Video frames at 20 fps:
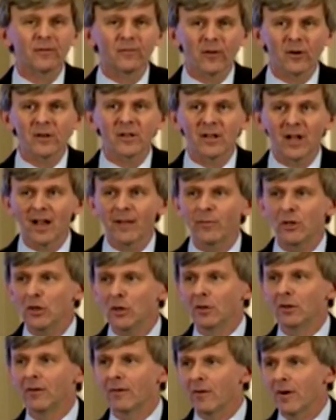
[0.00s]
the first time the
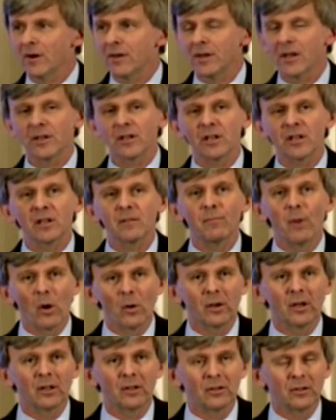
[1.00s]
universe has
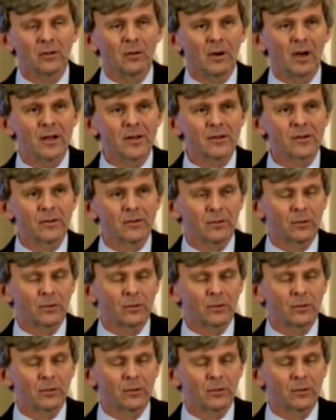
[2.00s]
spoken to us